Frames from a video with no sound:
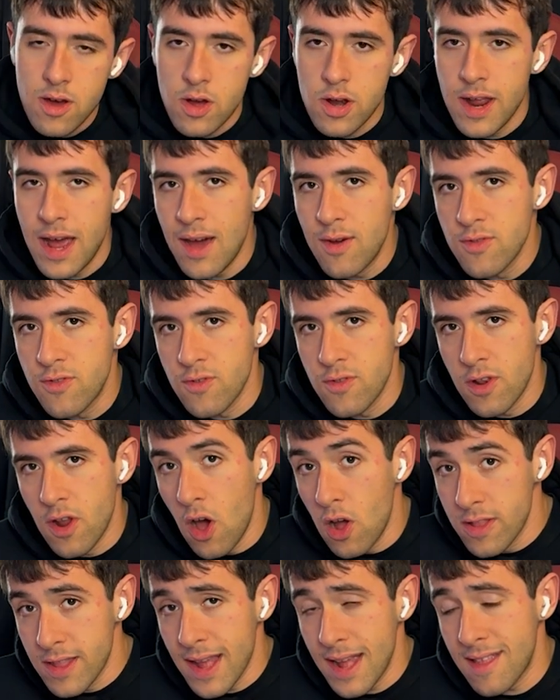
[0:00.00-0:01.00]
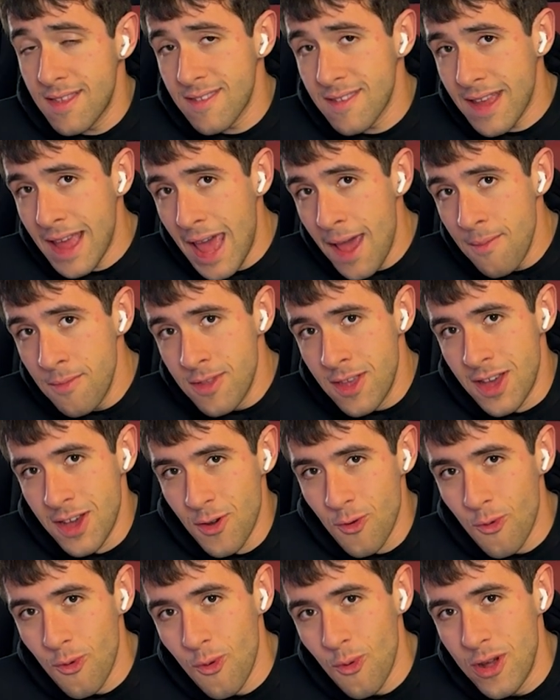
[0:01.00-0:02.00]
on how to not get scammed
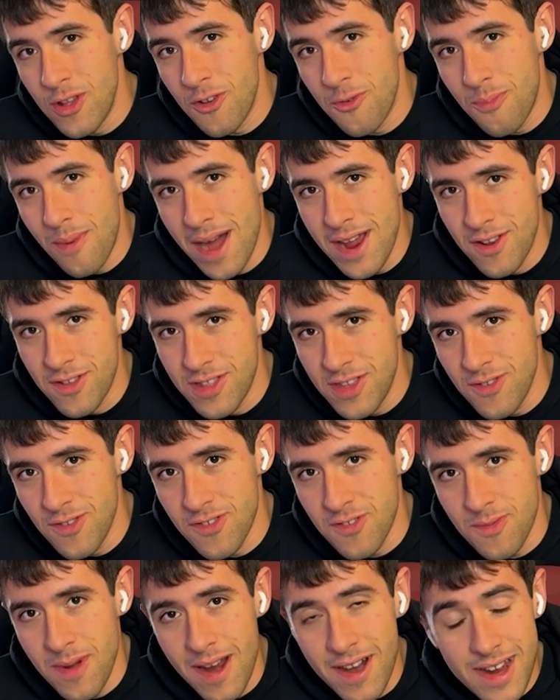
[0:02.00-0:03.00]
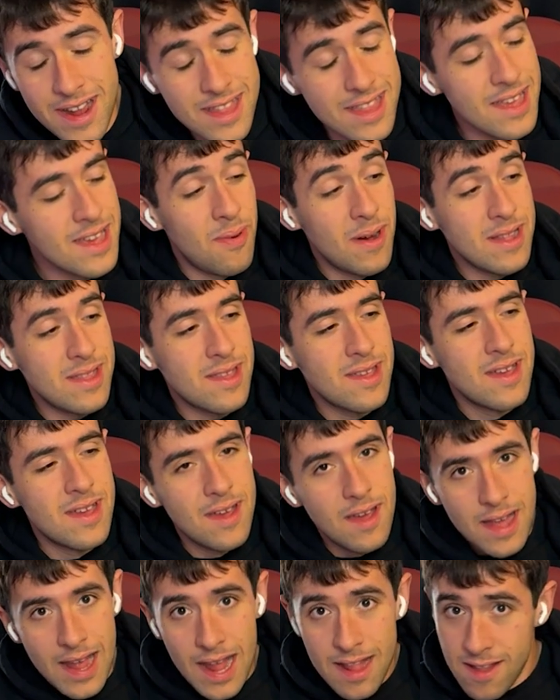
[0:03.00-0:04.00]
when you're buying on the used market, but
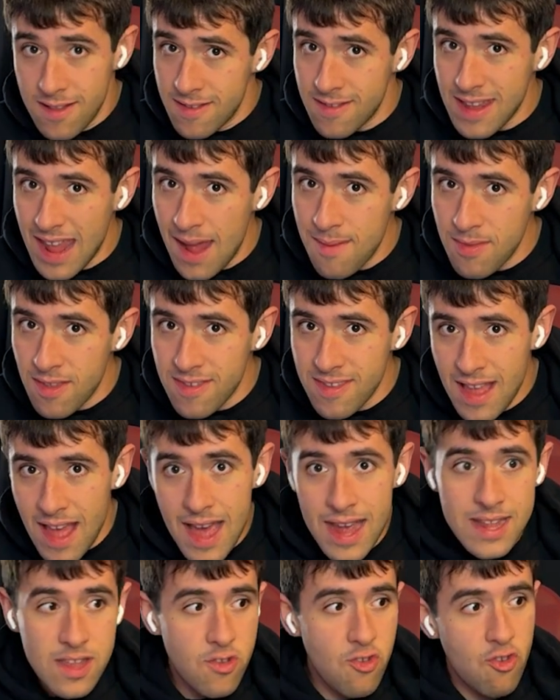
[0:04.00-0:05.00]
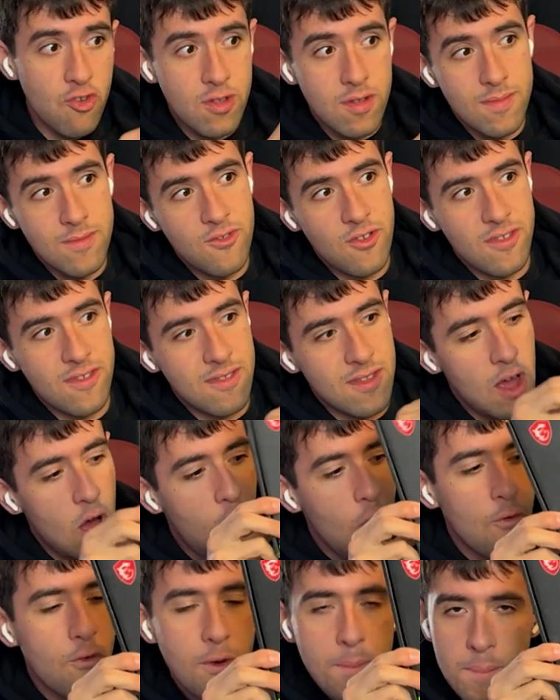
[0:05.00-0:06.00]
getting scammed aside, you should just
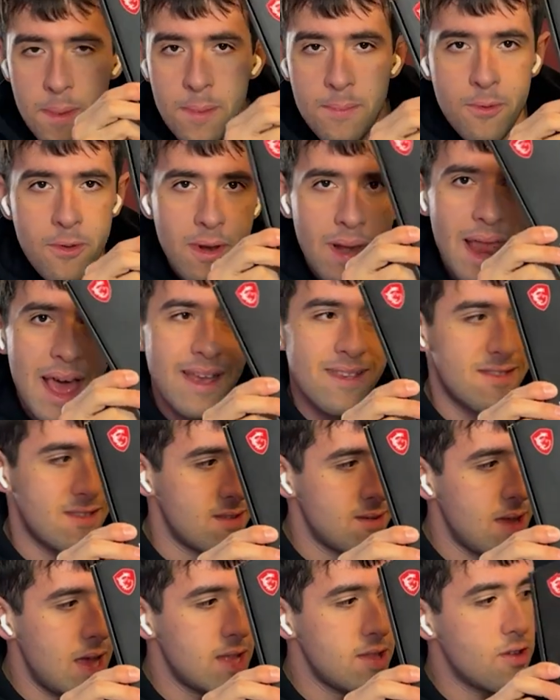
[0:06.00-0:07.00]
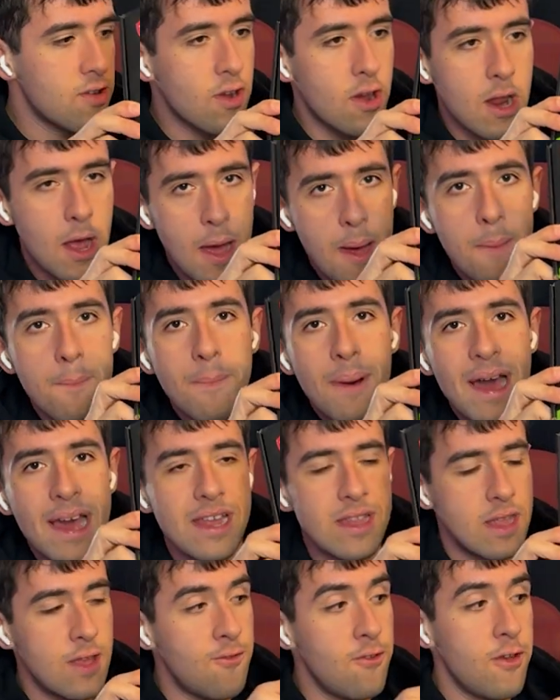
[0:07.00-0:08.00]
offer people less and you're gonna buy
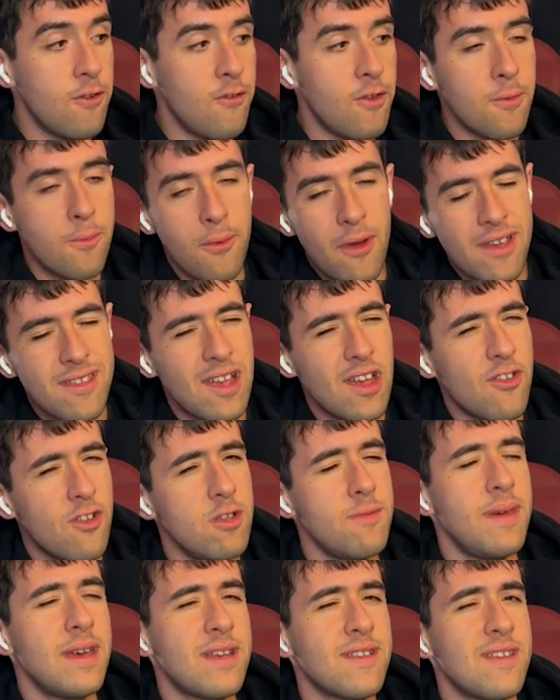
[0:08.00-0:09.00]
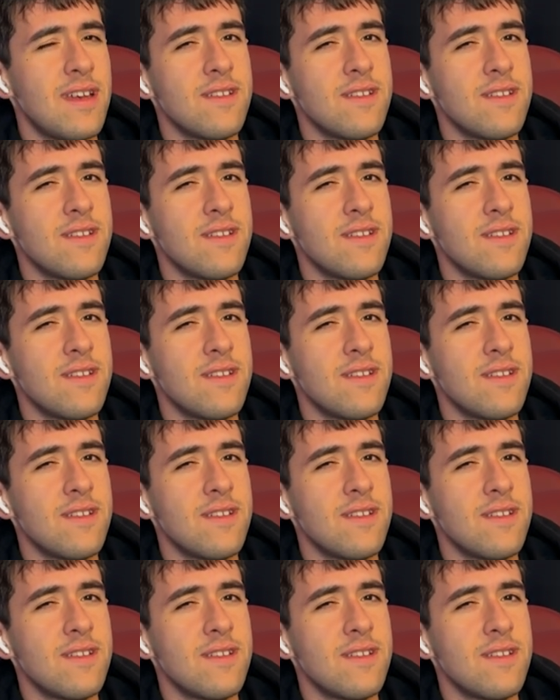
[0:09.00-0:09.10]
it if, if your price actually makes